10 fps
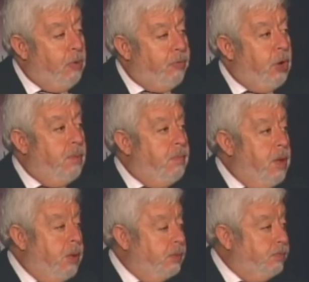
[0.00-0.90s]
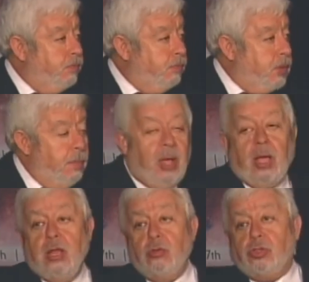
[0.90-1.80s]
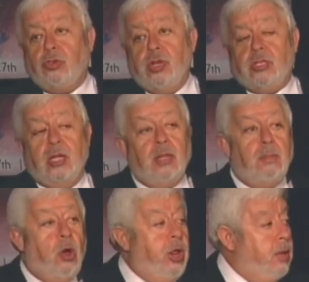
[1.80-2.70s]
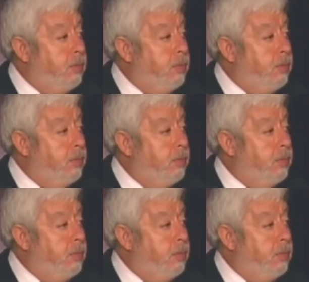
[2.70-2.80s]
from the big industries and the money